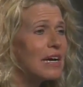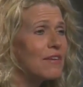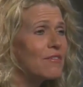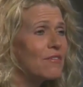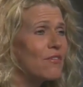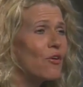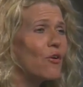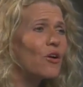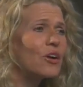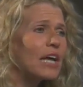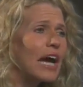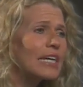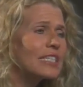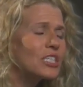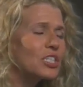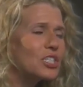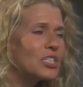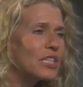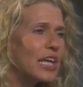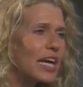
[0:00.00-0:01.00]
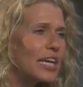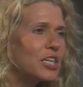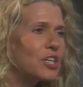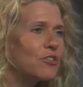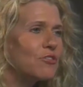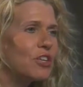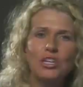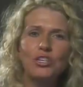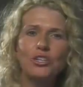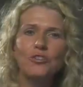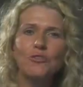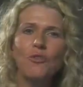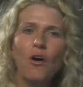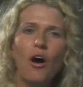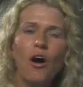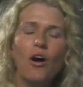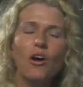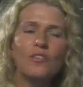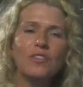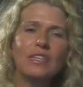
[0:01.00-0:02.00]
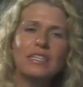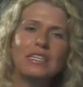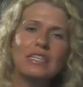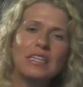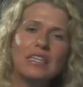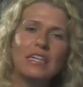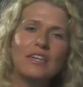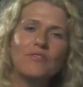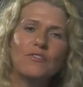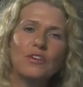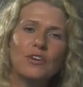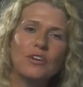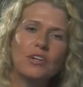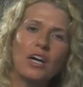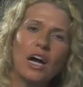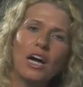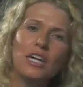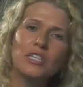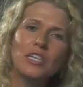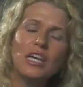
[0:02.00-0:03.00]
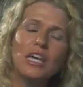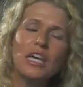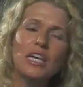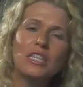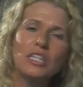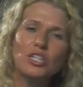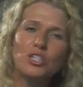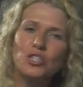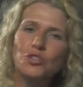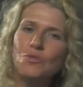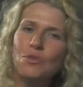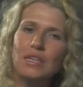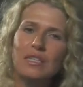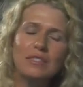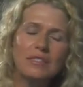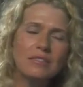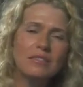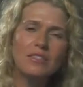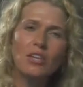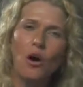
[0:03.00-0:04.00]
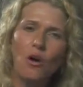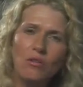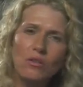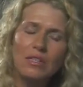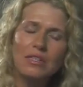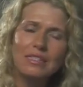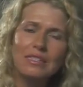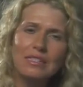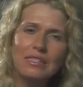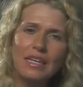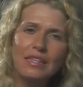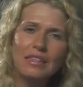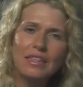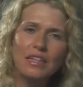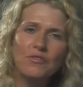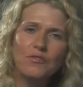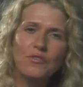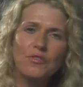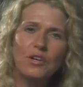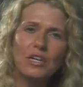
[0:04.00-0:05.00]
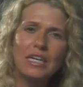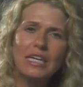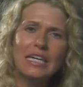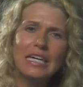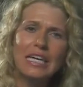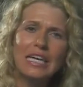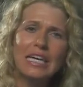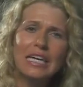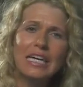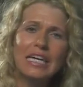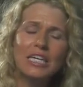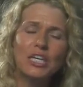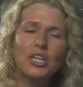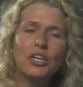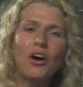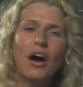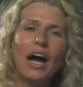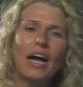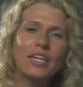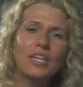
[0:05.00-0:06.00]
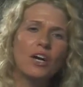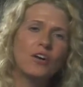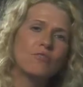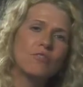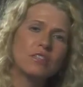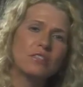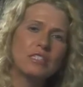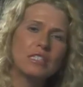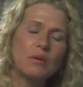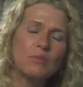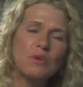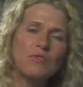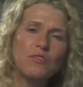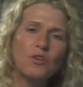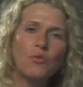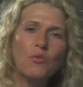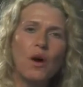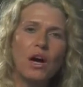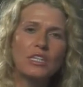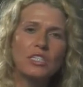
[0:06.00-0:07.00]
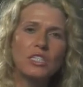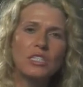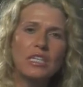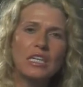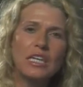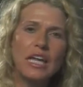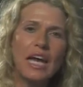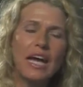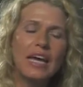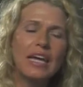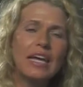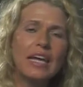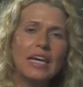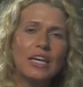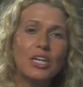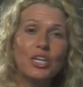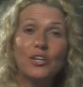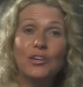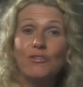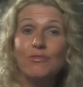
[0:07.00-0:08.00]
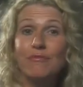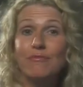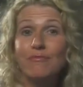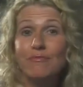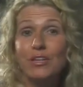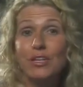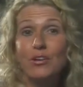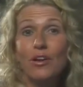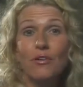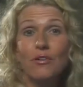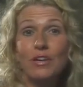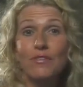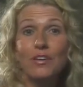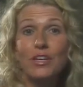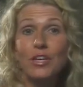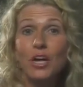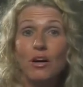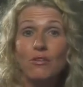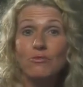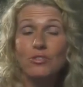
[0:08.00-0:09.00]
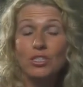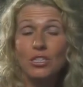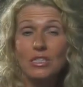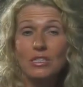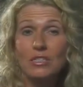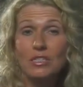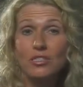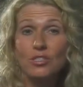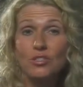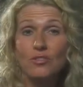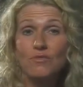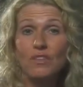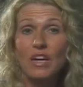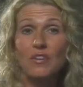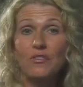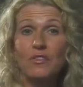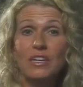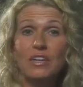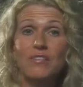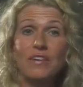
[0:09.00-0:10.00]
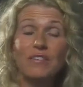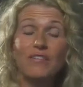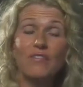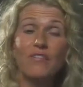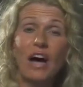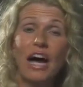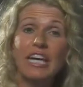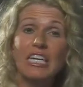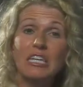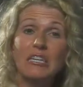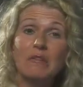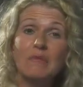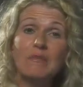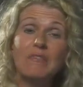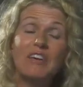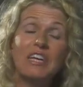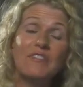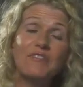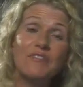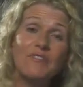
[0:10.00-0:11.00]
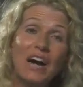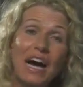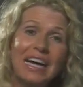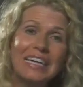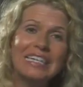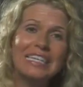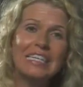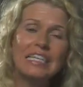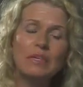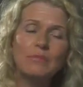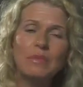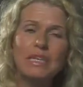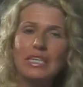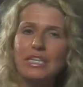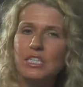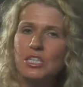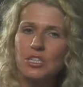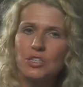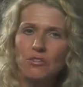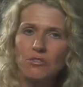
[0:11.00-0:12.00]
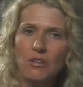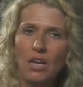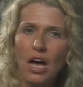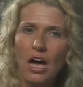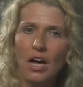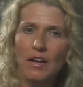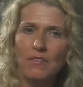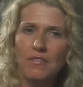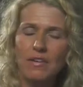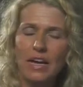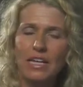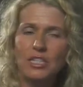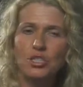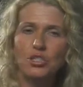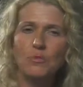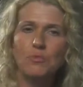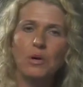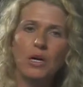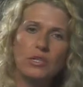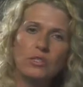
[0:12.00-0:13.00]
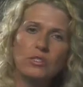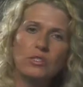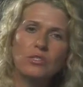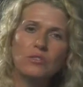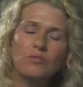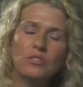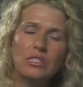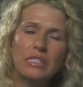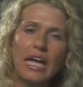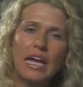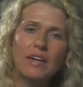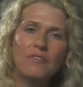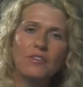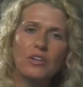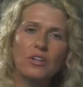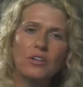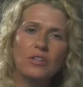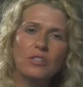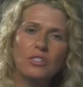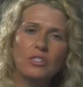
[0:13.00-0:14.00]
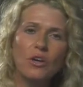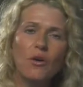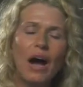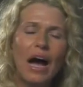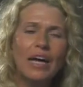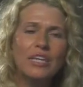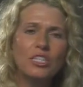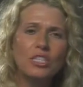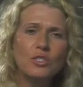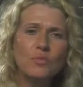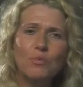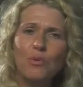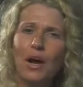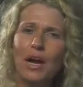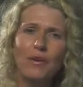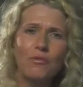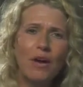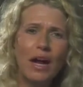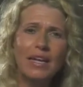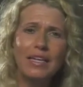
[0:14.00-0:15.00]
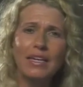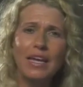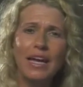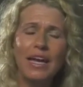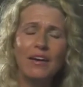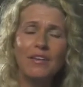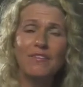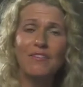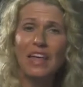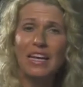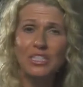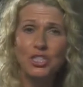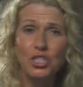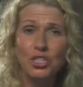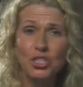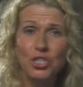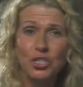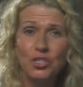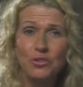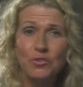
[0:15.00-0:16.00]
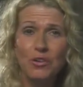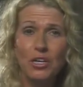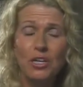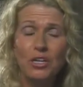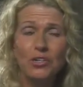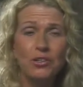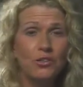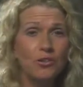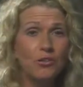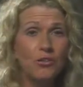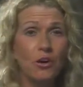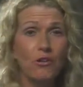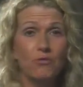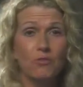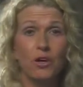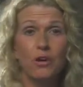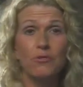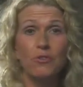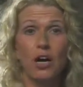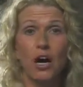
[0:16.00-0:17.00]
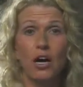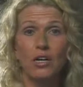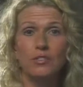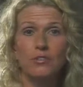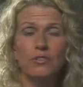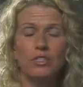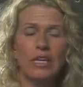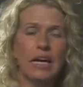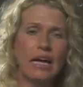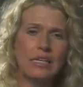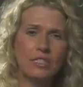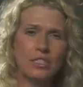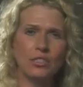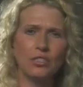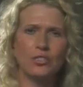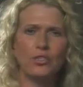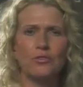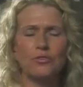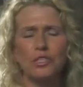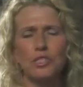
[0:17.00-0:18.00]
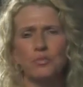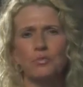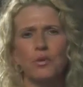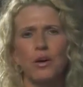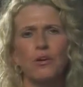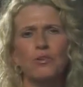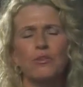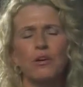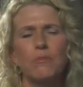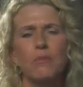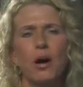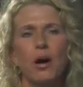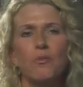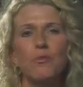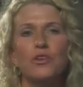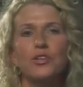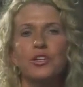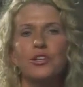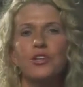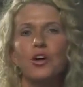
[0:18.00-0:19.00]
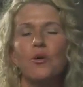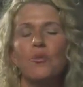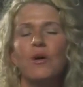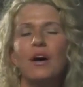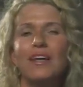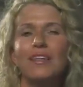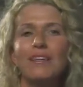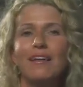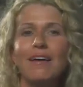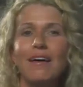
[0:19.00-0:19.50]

Lord, I just thank you that you are the deliverer, and God, that you want to totally set them free. And you know, I know that some of you watching today, you, you don't even know Jesus. You've never even invited, invited him into your life as your personal Savior. And so I just pray right now, if that's you, you don't know God, you said, I just turned this program on. Well, you know what?